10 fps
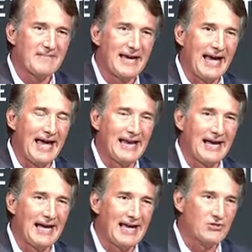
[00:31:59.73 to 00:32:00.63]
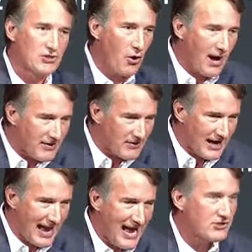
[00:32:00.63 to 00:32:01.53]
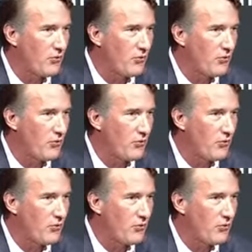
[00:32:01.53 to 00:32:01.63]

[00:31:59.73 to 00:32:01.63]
And so I ask